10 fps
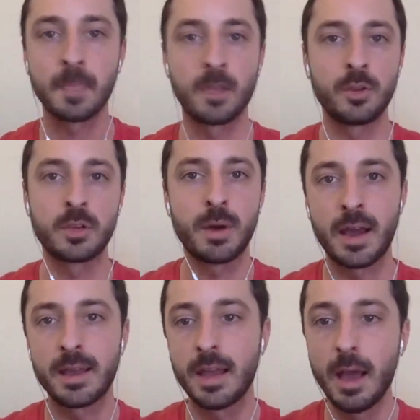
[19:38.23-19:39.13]
You can
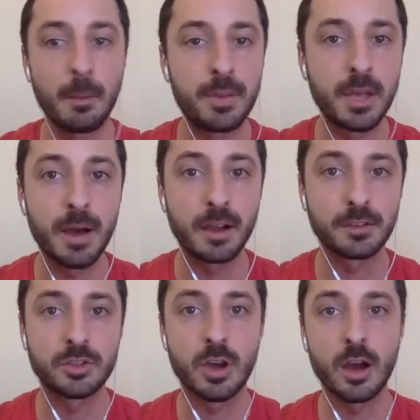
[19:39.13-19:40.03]
buy a big
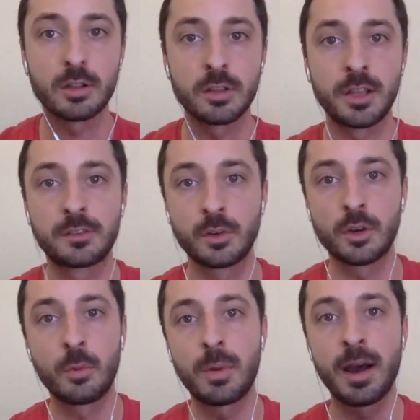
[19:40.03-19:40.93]
box of chocolates, or
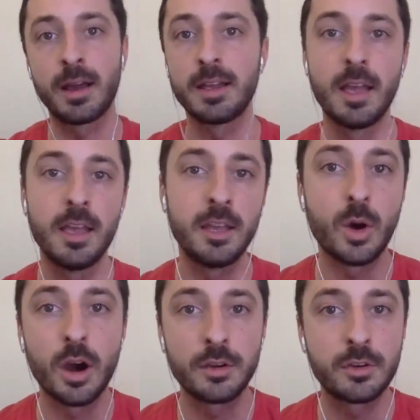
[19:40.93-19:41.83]
go buy
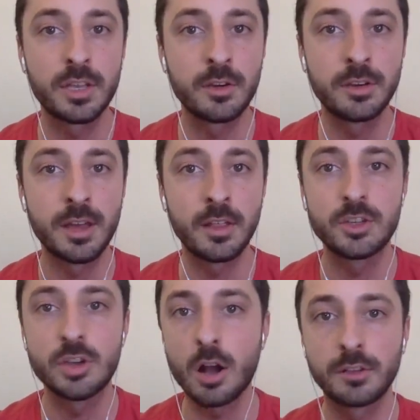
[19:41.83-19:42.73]
100 Ghirardelli
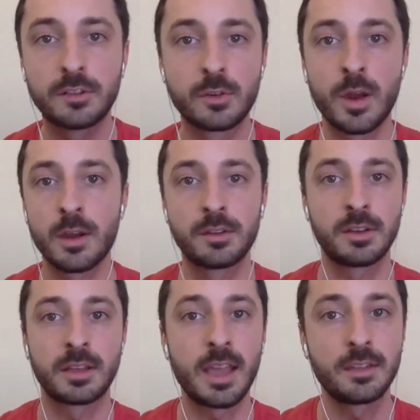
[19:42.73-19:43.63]
chocolate squares
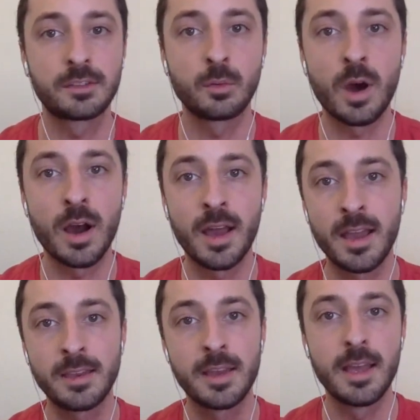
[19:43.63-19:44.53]
and a case of
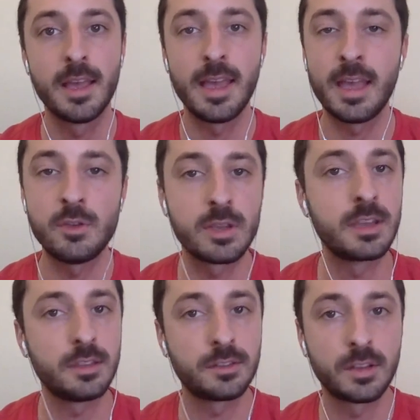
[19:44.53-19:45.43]
wine, and you can
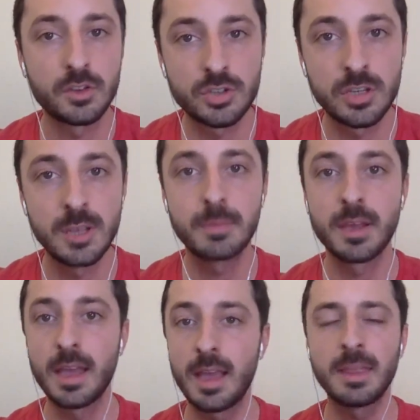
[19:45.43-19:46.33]
get these things cheap.
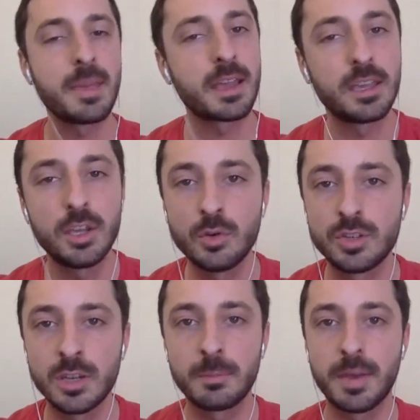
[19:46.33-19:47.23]
They make a
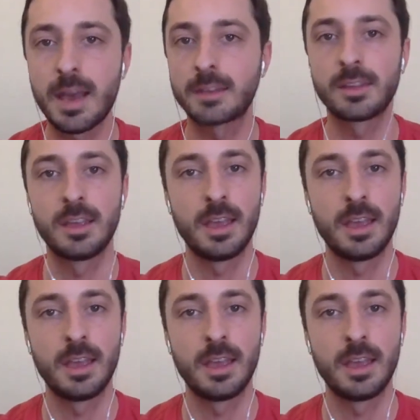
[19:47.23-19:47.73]
huge impact.